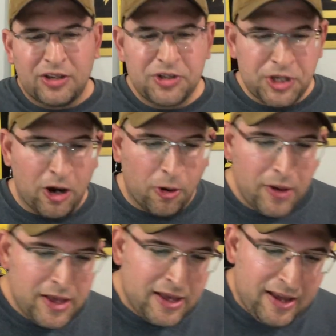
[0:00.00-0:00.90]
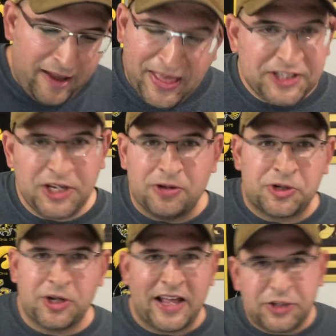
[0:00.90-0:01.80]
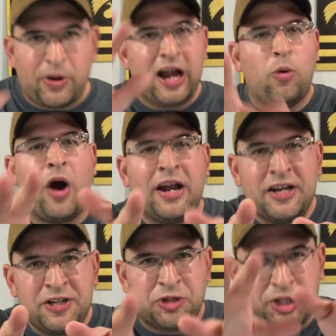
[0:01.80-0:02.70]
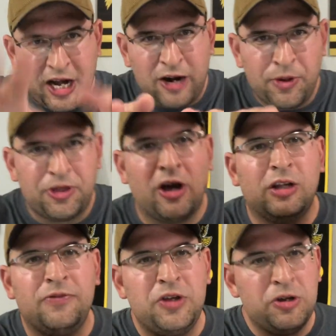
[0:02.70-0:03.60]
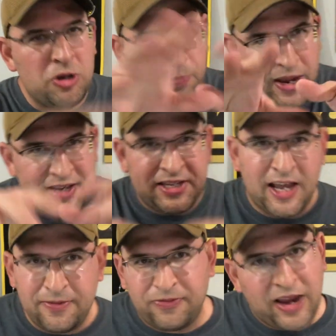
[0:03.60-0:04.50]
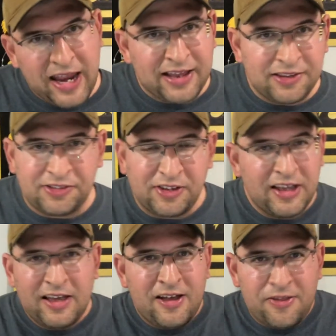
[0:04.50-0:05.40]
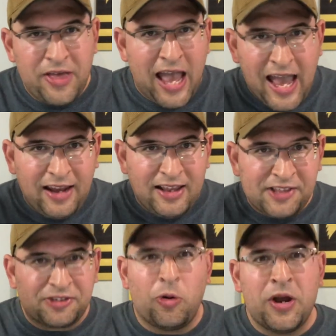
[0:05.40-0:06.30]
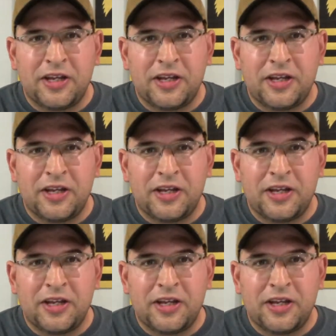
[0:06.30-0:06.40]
So, and that's huge. So that's why I wanted to share with all of you, you Big Ten fans, that it's going